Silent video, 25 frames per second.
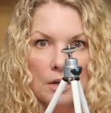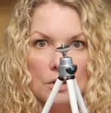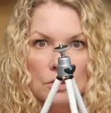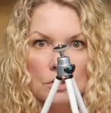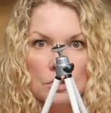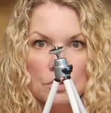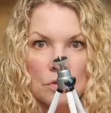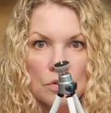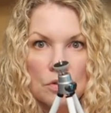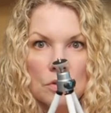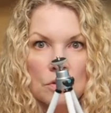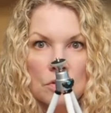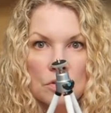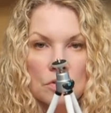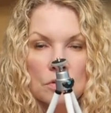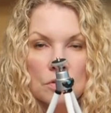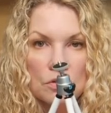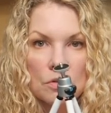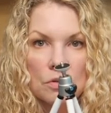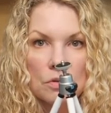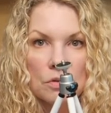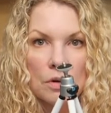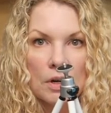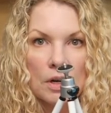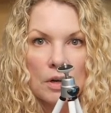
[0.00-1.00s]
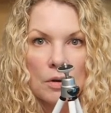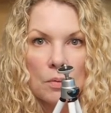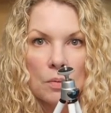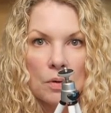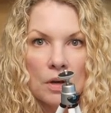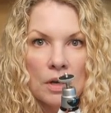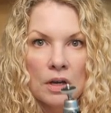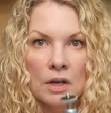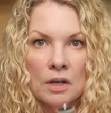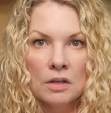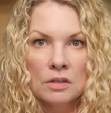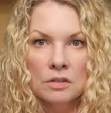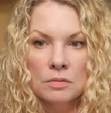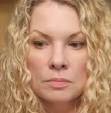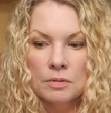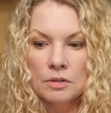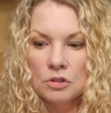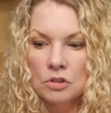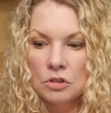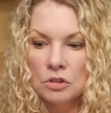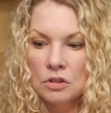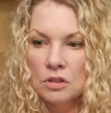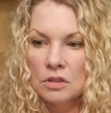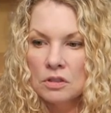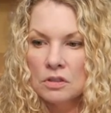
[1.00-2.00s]
So this is a great way,
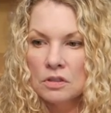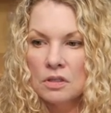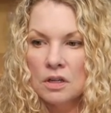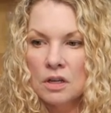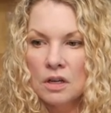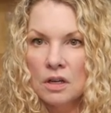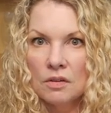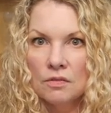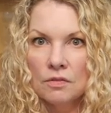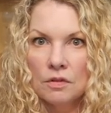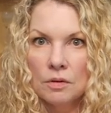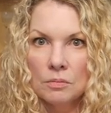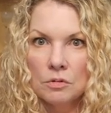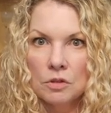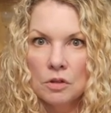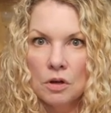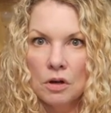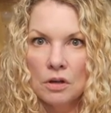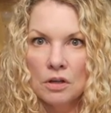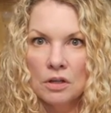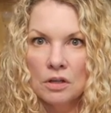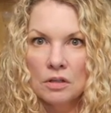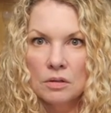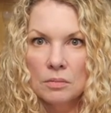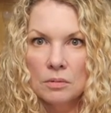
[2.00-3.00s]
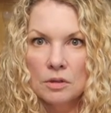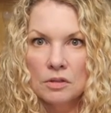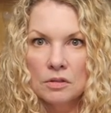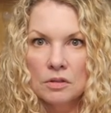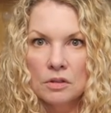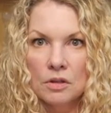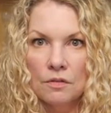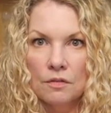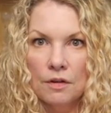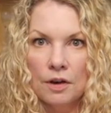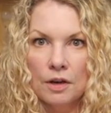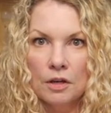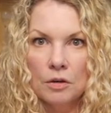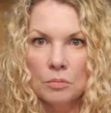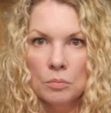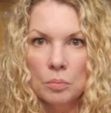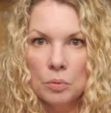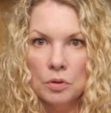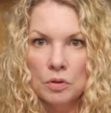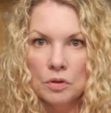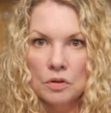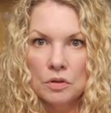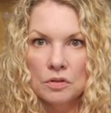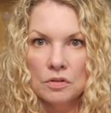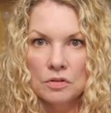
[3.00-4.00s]
especially say if I'm talking to myself, I can
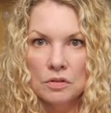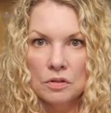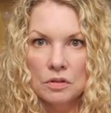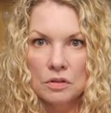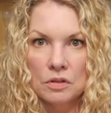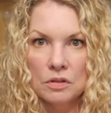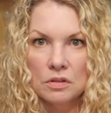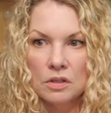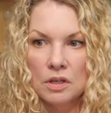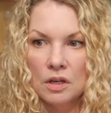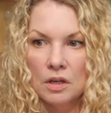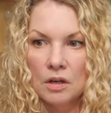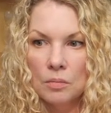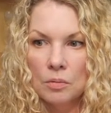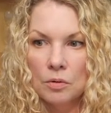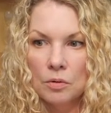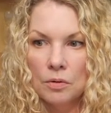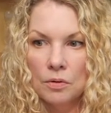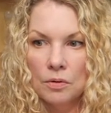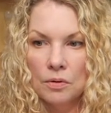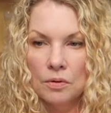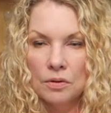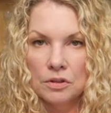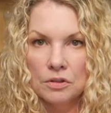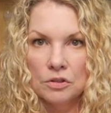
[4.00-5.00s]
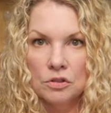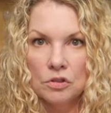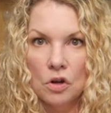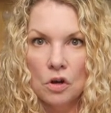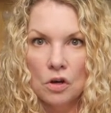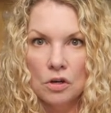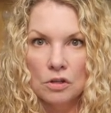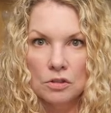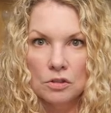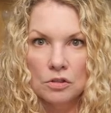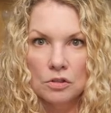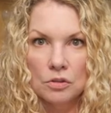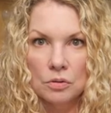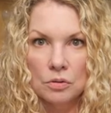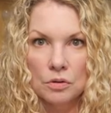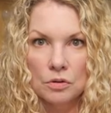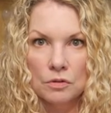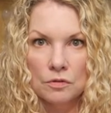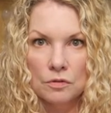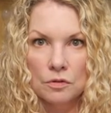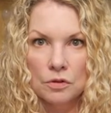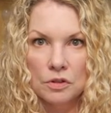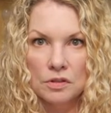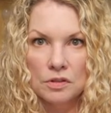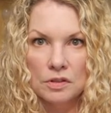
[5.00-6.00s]
put this on the table and talk to
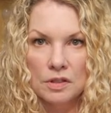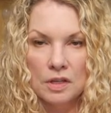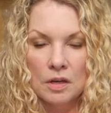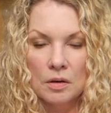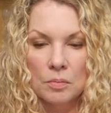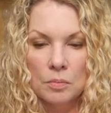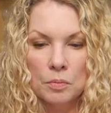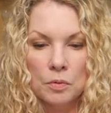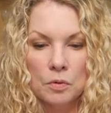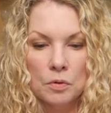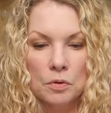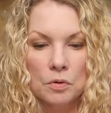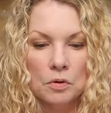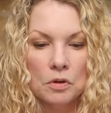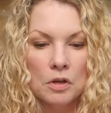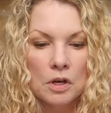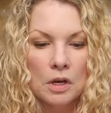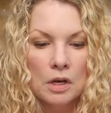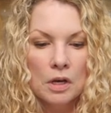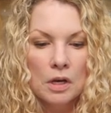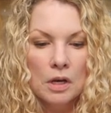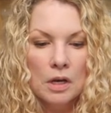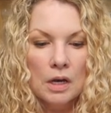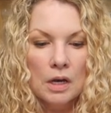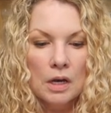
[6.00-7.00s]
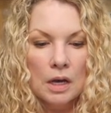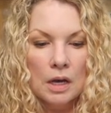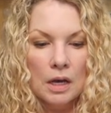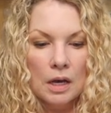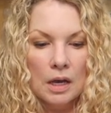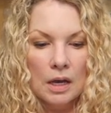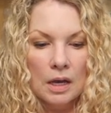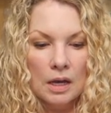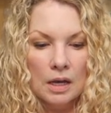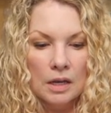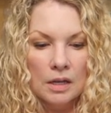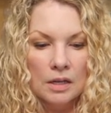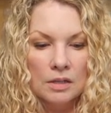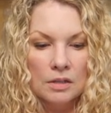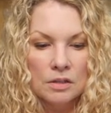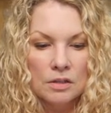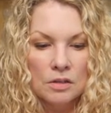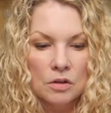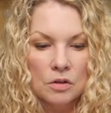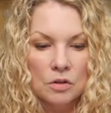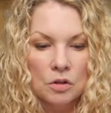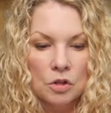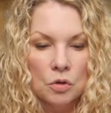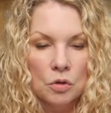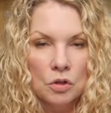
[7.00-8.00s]
it, for example,
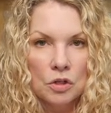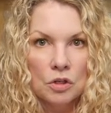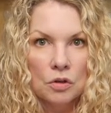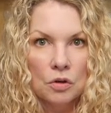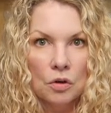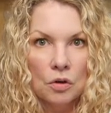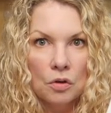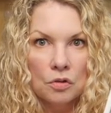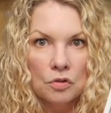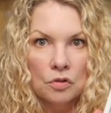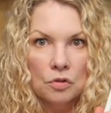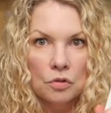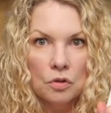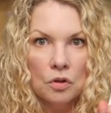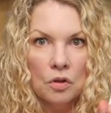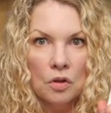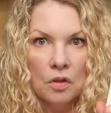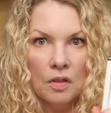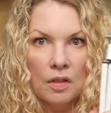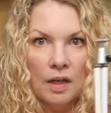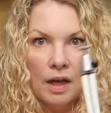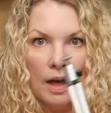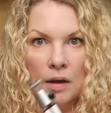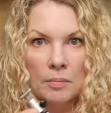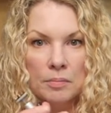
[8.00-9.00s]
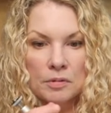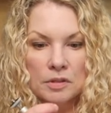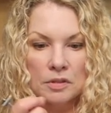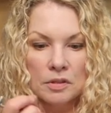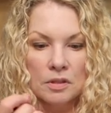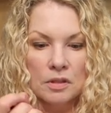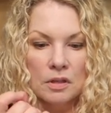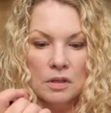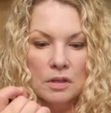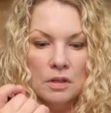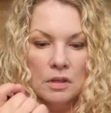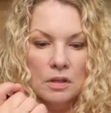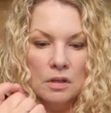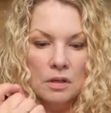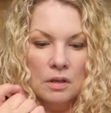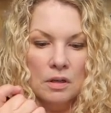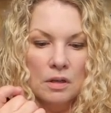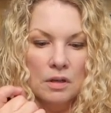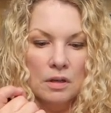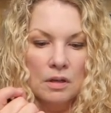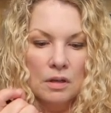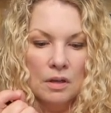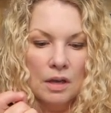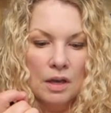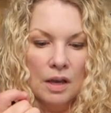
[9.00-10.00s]
and you can also collapse it
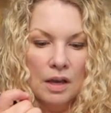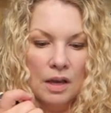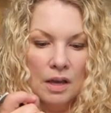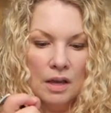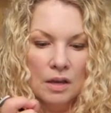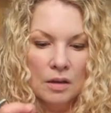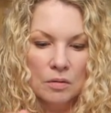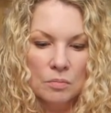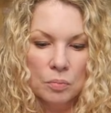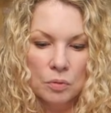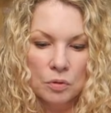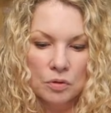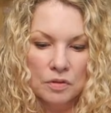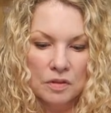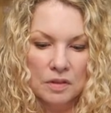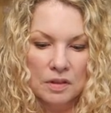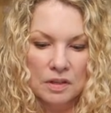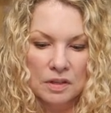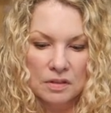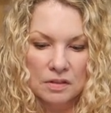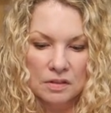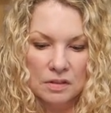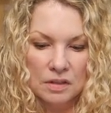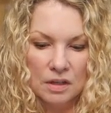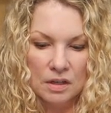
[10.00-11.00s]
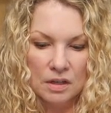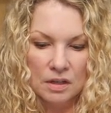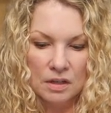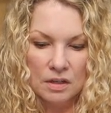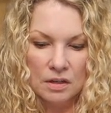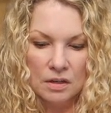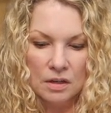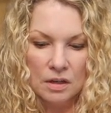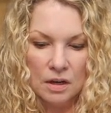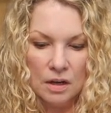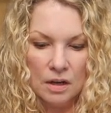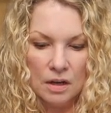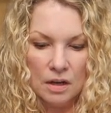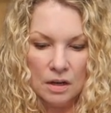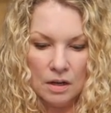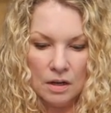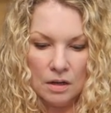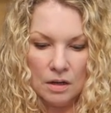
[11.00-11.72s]
and put these in